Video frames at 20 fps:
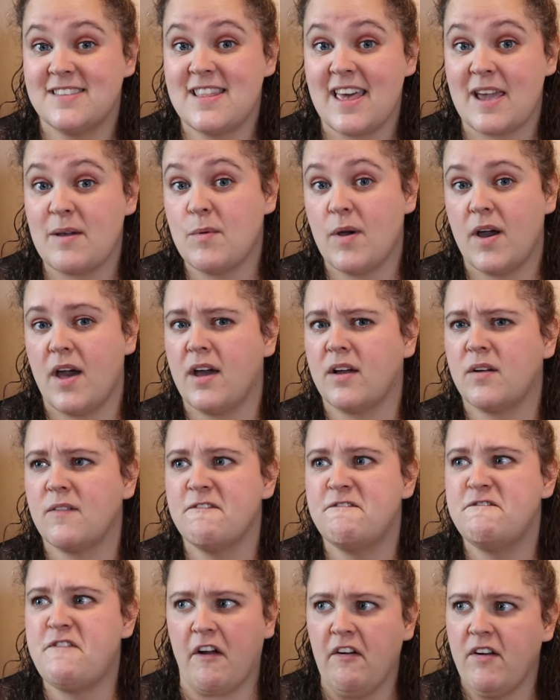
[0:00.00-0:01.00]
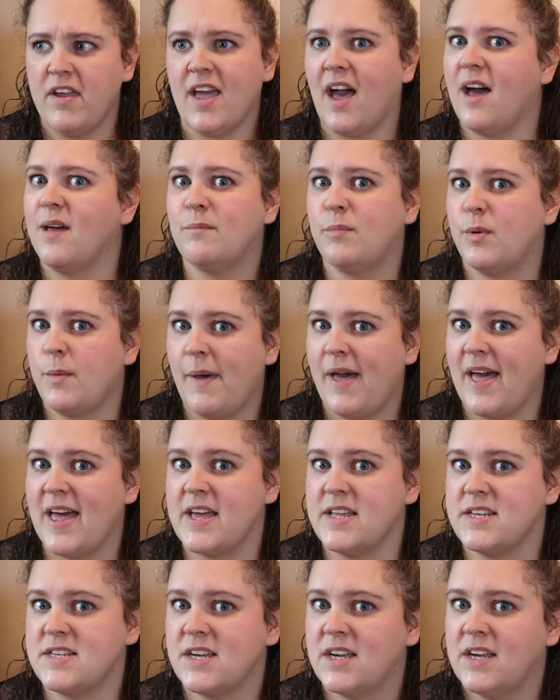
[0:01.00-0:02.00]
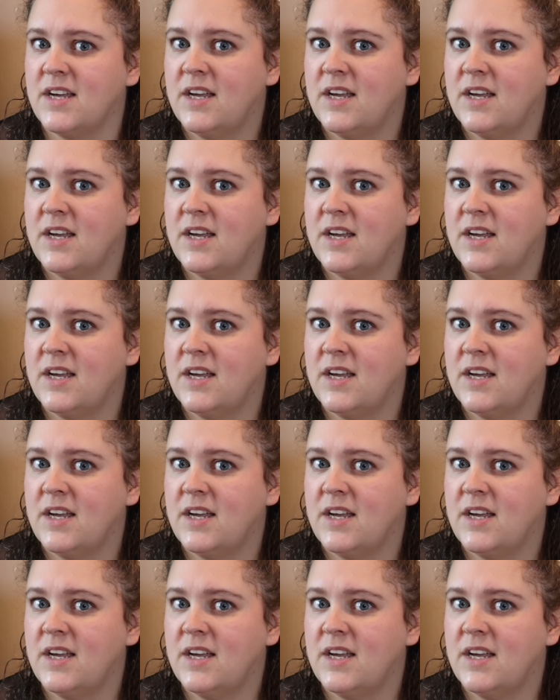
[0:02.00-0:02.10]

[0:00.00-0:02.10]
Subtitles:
they were very unprepared.